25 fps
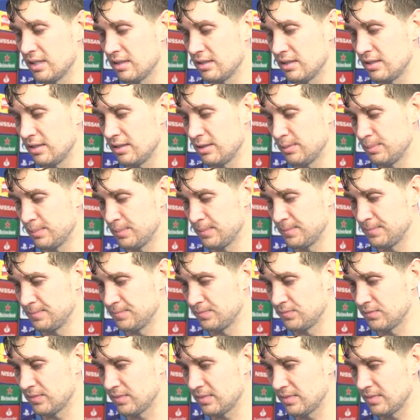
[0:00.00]

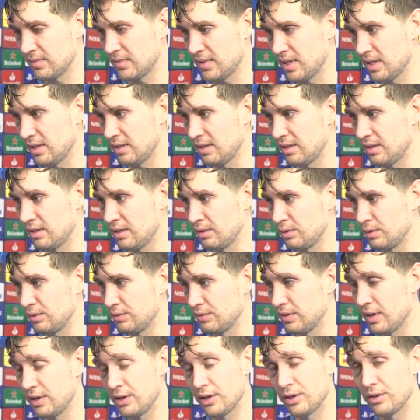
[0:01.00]
Um, they, they were a
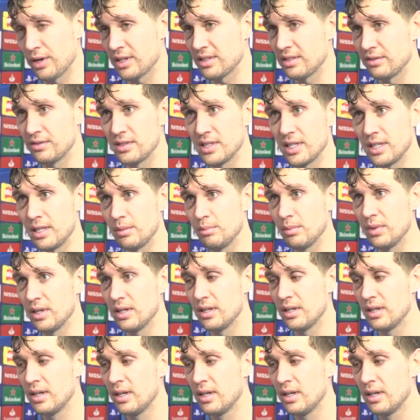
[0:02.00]
very aggressive team.